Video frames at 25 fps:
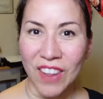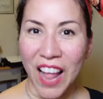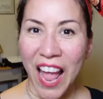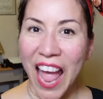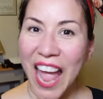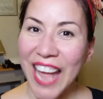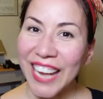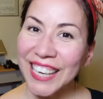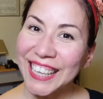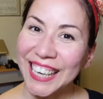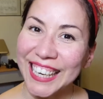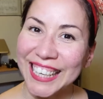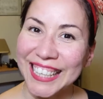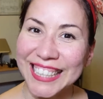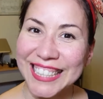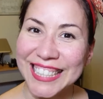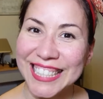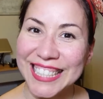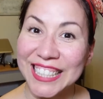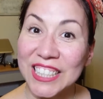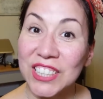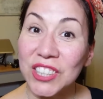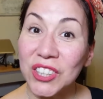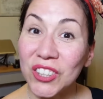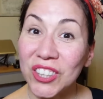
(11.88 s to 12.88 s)
Hey
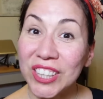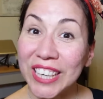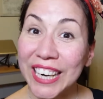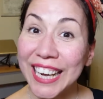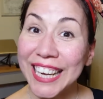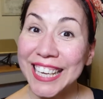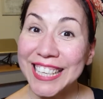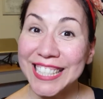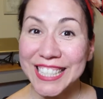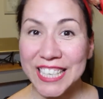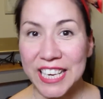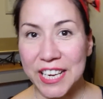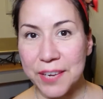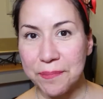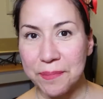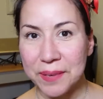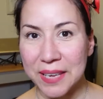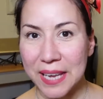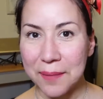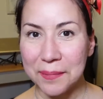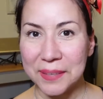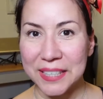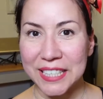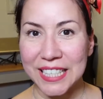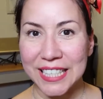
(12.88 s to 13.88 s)
guys, Gloria, Cheap,
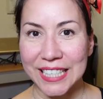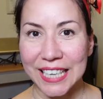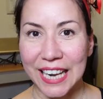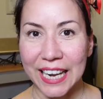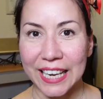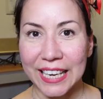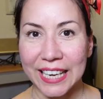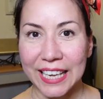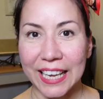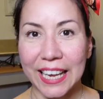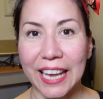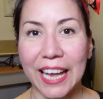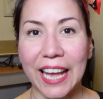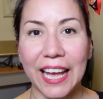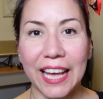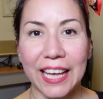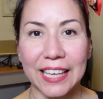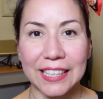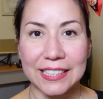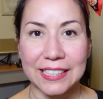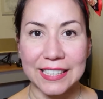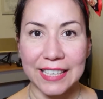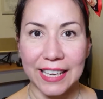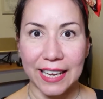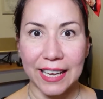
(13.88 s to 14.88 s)
Yummy, Shiny,
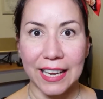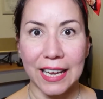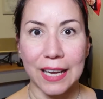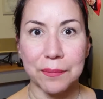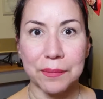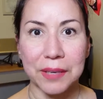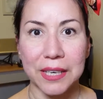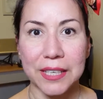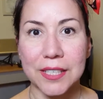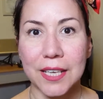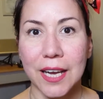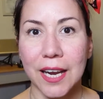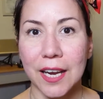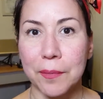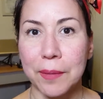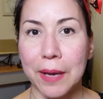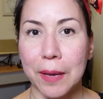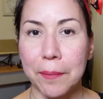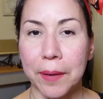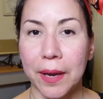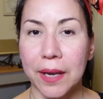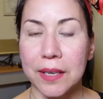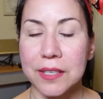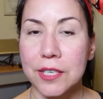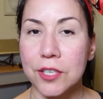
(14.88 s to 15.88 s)
and today I'm going to talk about
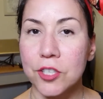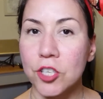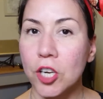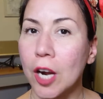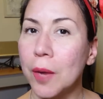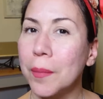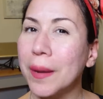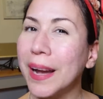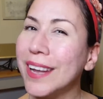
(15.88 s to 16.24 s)
Boxycharm.